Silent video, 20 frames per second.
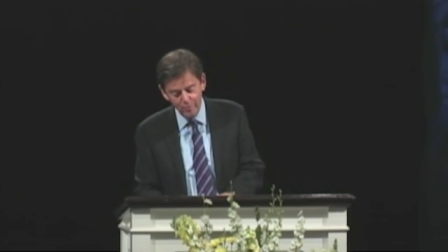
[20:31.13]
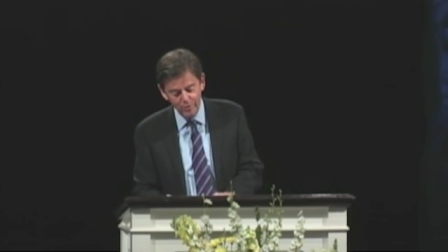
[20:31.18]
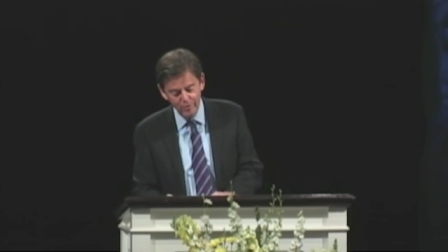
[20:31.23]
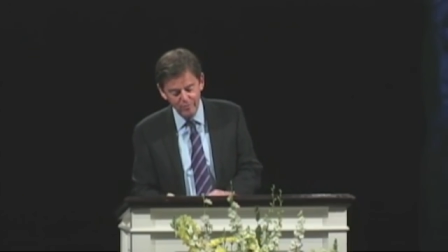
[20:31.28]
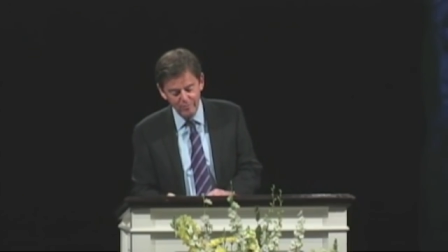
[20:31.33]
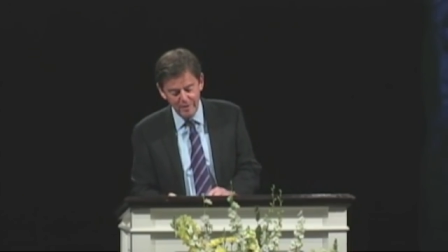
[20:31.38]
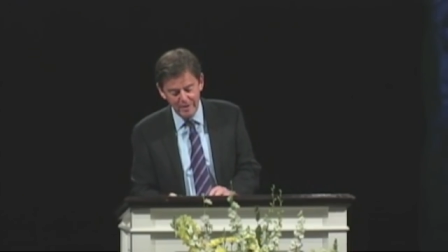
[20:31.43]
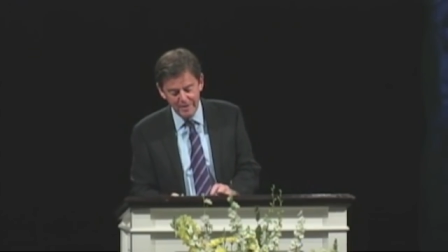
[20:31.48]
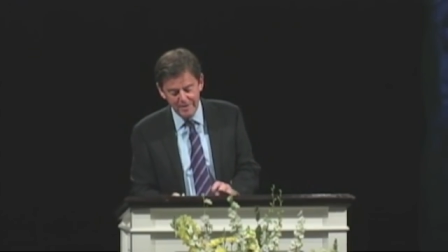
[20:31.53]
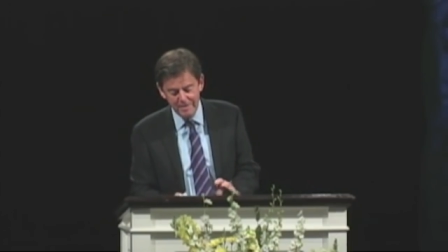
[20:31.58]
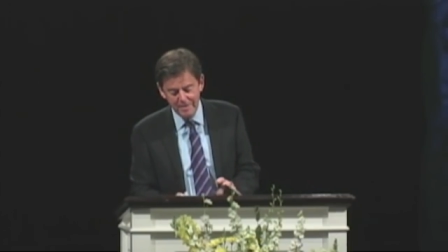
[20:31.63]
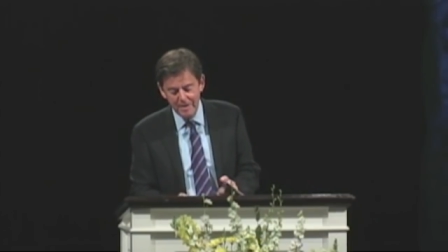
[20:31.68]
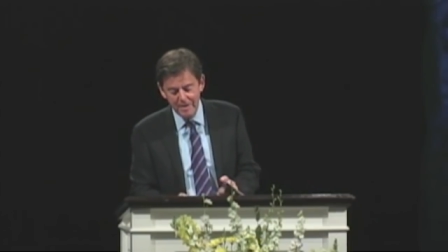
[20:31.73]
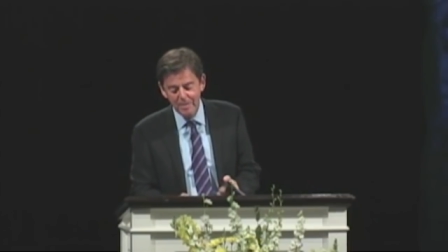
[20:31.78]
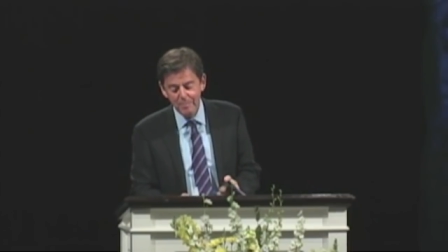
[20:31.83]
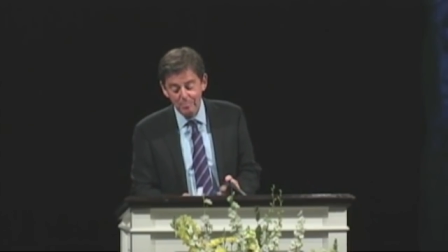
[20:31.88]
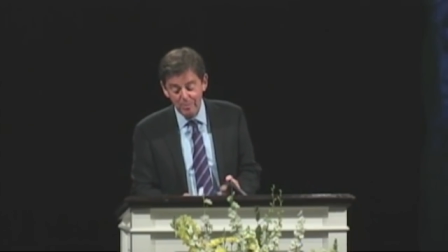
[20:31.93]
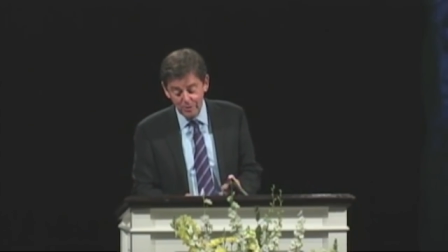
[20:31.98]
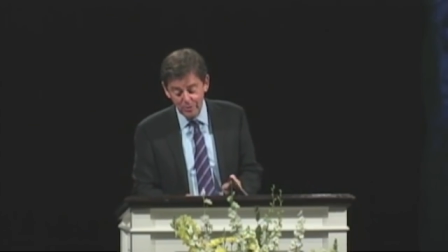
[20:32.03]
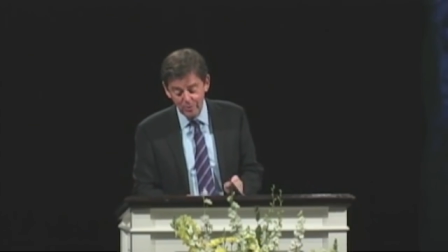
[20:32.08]
would have been
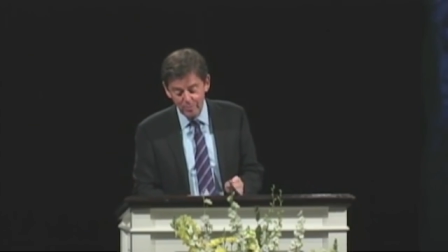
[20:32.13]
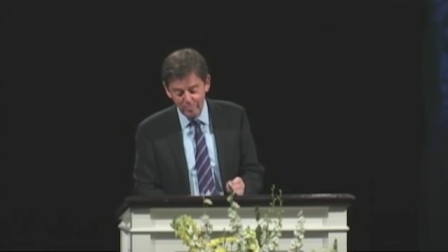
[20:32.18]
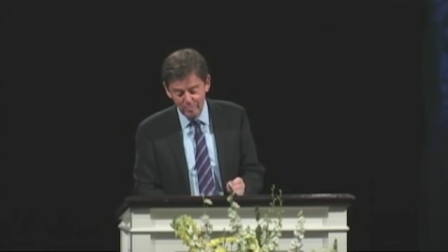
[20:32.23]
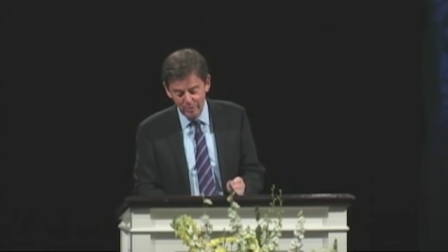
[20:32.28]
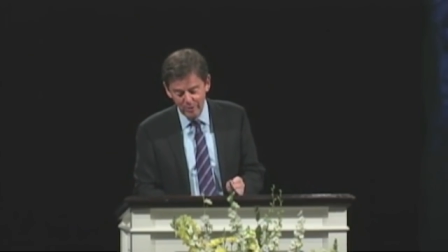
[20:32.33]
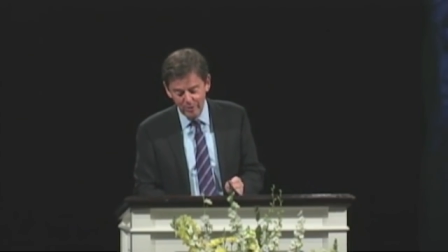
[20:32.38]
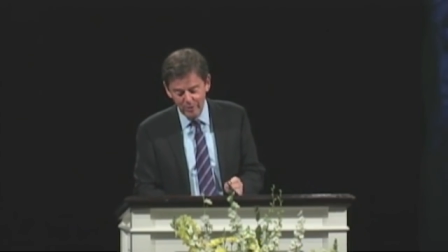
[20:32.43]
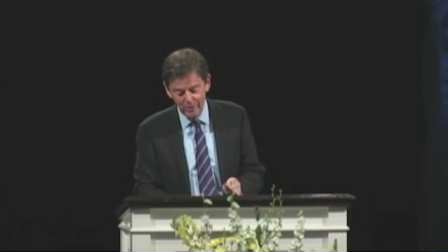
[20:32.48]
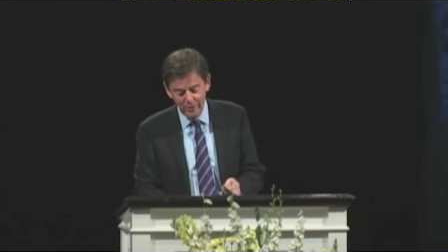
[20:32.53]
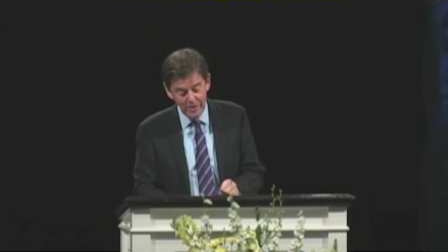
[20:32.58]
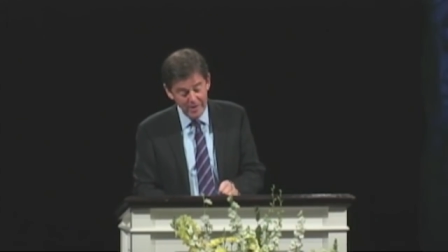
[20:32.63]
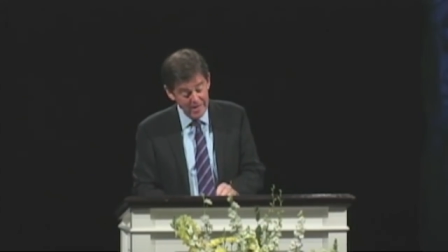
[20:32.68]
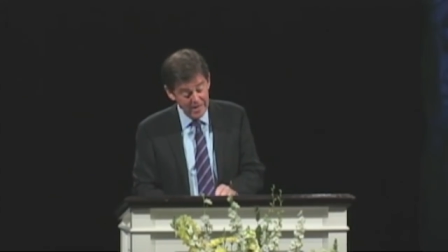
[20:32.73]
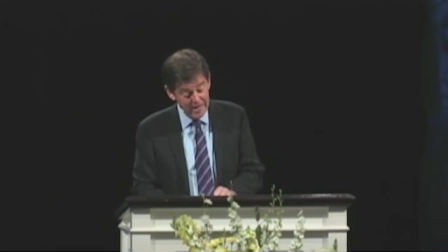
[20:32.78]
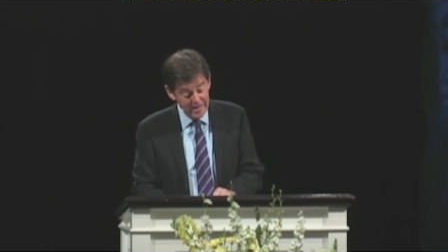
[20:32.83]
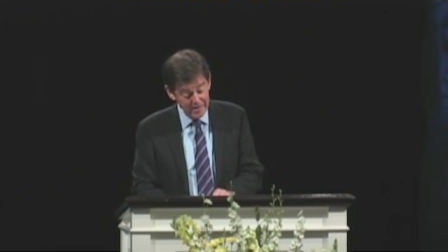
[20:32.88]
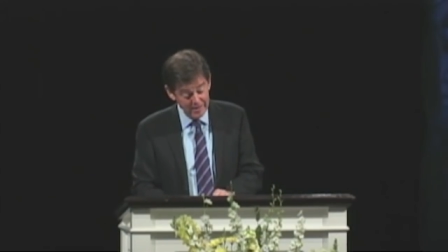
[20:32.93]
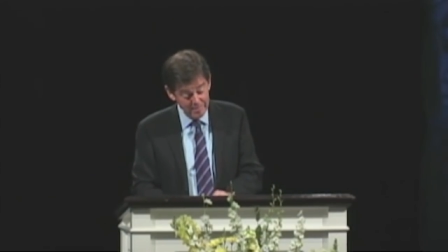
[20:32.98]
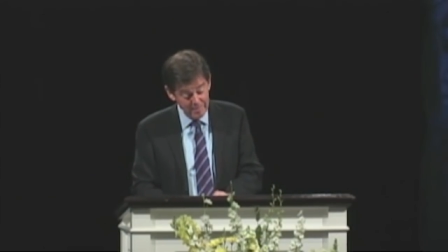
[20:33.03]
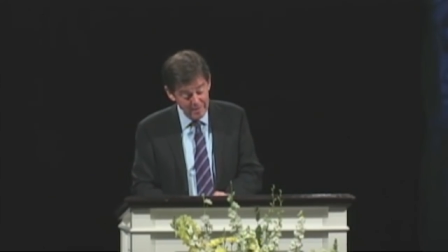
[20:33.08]
Peter, Paul,
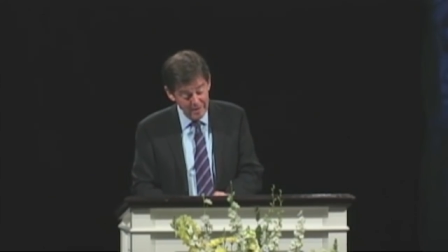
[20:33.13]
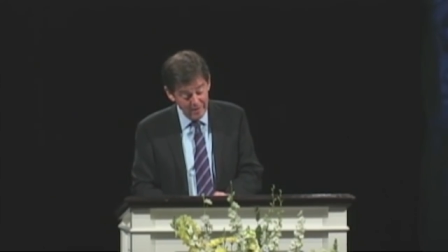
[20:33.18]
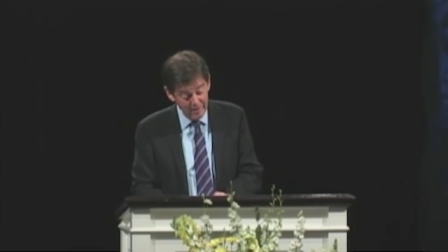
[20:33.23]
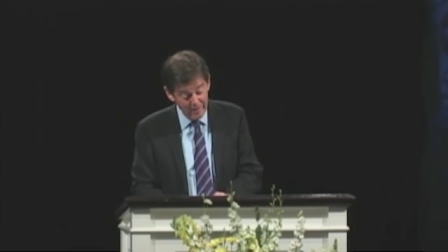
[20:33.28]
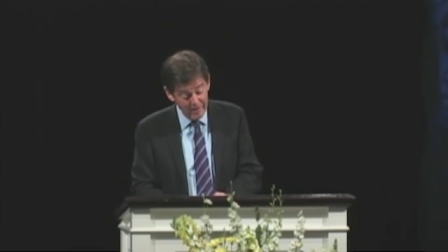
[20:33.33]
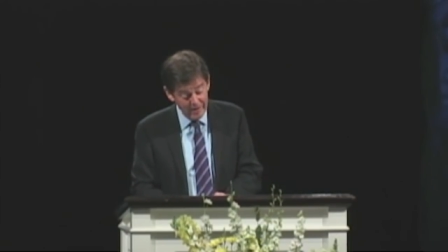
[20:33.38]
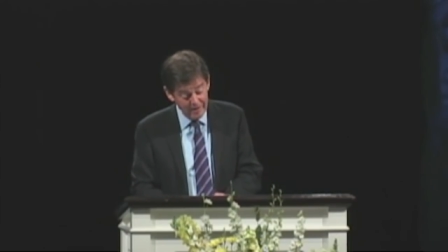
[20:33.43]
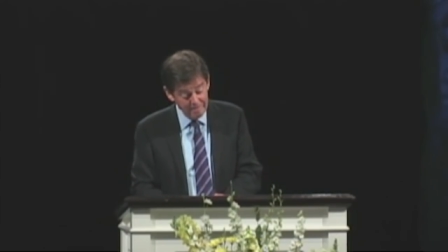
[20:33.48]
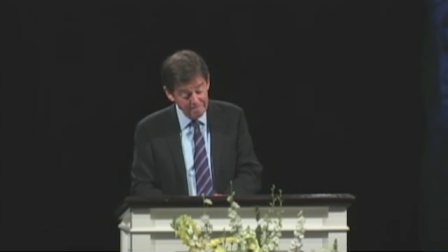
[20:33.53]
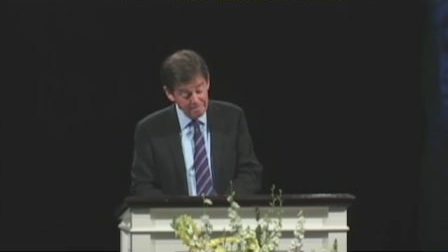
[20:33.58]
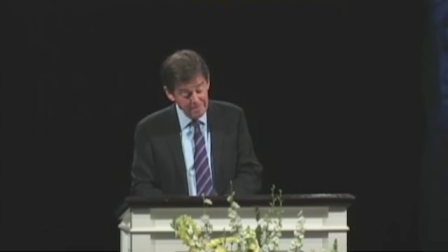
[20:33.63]
and Mary.